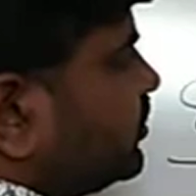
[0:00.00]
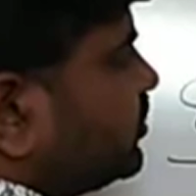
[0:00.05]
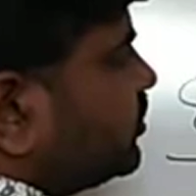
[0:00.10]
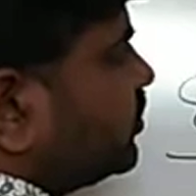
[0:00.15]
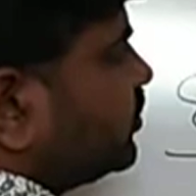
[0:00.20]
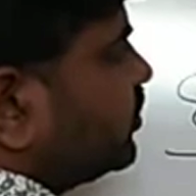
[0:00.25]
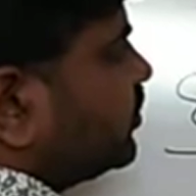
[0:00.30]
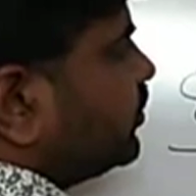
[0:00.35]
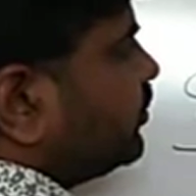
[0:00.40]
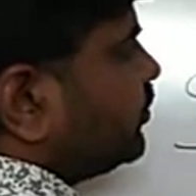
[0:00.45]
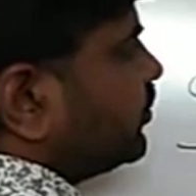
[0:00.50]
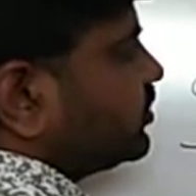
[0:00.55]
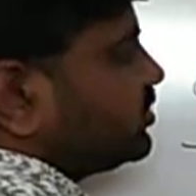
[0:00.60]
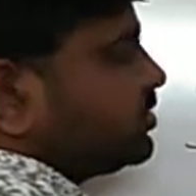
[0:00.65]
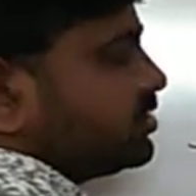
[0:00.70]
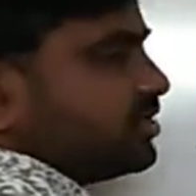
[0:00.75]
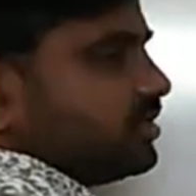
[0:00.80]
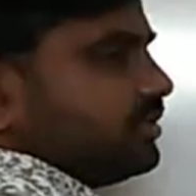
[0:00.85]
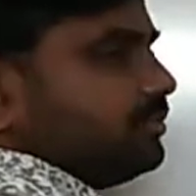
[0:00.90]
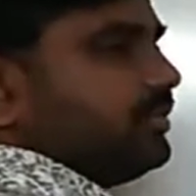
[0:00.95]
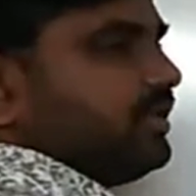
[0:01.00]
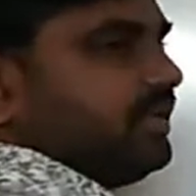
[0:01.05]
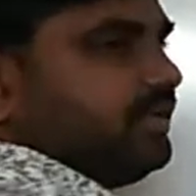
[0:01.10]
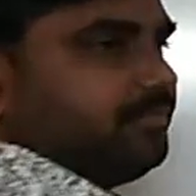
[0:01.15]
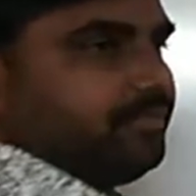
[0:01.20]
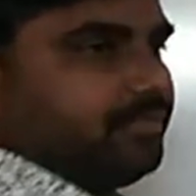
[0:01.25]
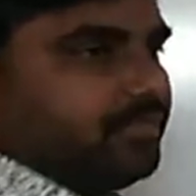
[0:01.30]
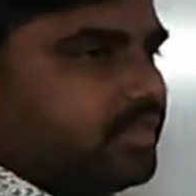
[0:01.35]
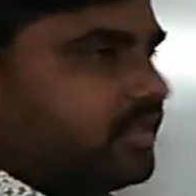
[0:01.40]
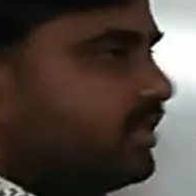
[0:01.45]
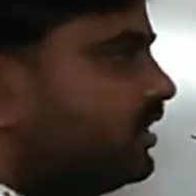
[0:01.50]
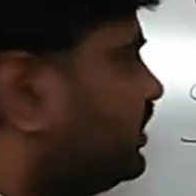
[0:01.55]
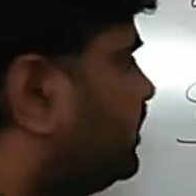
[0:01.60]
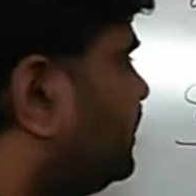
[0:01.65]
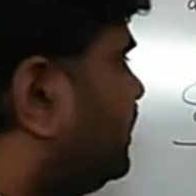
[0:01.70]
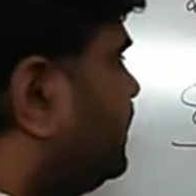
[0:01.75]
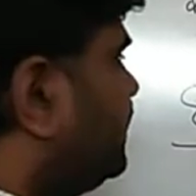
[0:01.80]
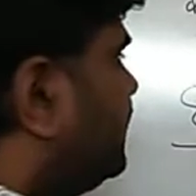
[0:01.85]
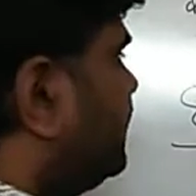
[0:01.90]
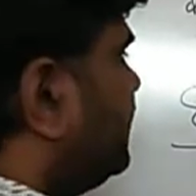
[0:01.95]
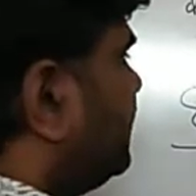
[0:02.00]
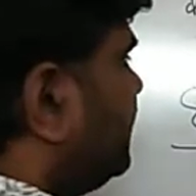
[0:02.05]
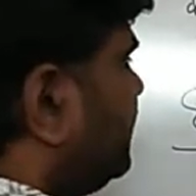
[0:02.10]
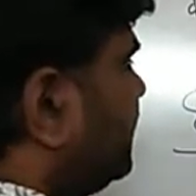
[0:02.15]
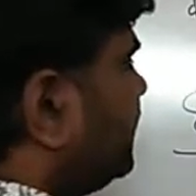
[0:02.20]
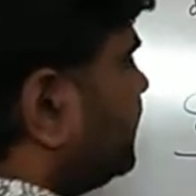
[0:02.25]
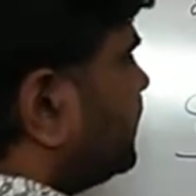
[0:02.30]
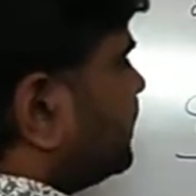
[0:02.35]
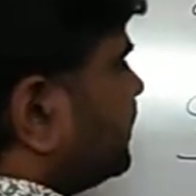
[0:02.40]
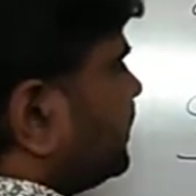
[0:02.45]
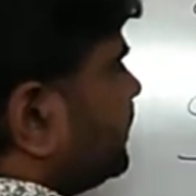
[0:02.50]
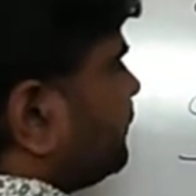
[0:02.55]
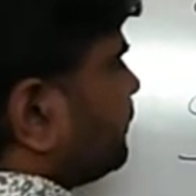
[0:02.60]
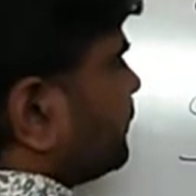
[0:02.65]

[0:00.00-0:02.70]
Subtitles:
to position B. Here,